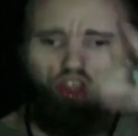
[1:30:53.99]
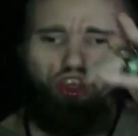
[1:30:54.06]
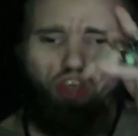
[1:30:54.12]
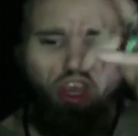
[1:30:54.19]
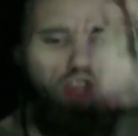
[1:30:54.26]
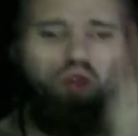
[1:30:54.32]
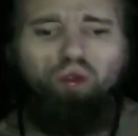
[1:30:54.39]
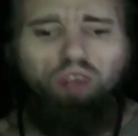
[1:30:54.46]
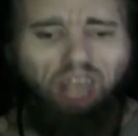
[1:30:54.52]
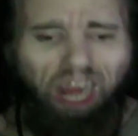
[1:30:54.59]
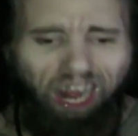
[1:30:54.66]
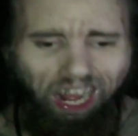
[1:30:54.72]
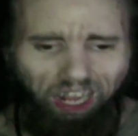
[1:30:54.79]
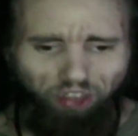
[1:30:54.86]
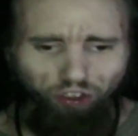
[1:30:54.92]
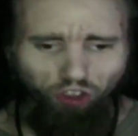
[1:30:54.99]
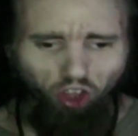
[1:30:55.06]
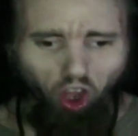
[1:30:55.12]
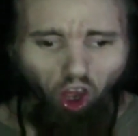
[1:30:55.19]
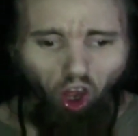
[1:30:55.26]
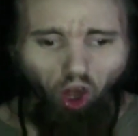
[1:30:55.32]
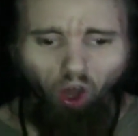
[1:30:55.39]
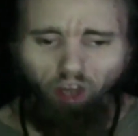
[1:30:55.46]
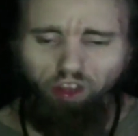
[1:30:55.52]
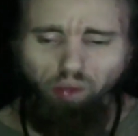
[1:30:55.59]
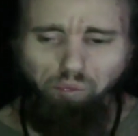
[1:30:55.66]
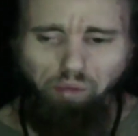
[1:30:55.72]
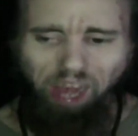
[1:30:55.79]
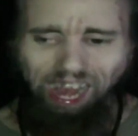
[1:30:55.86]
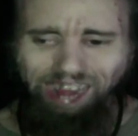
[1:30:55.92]
You guys are
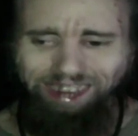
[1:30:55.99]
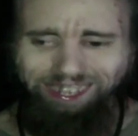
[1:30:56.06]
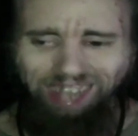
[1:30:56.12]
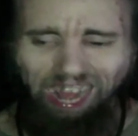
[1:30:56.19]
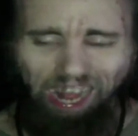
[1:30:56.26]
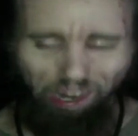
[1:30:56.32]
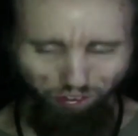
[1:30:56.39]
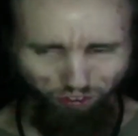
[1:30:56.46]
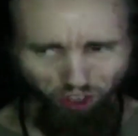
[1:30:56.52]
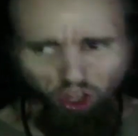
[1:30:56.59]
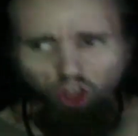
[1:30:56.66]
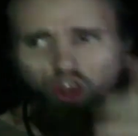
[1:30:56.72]
the bad guys.